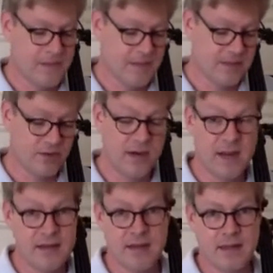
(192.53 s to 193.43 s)
it's a great
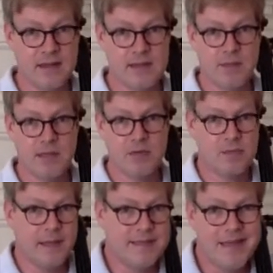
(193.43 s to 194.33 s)
idea to get somebody who's
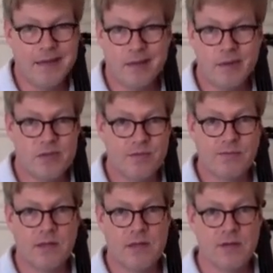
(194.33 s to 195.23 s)
played 10 years or
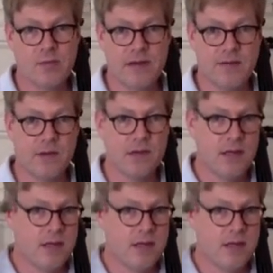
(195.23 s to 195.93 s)
15 years or whatever